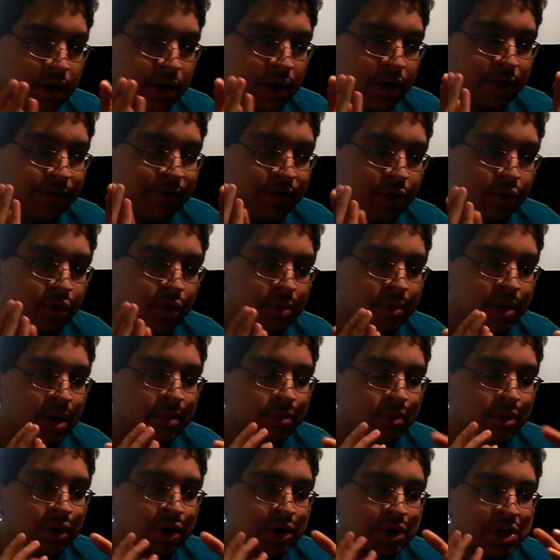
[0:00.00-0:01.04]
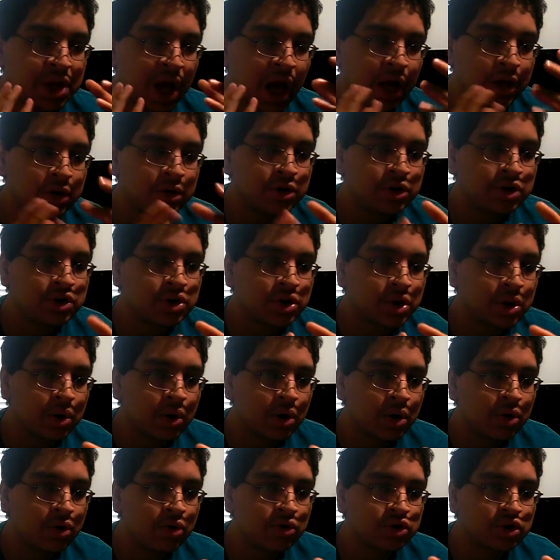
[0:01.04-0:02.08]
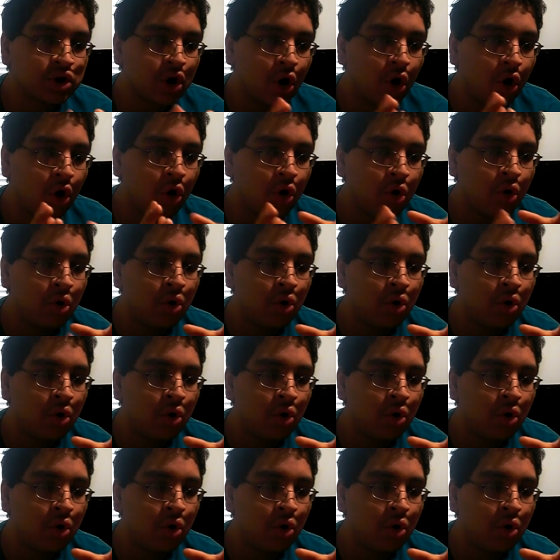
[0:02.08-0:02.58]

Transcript: if you remember, Dr. Gerot's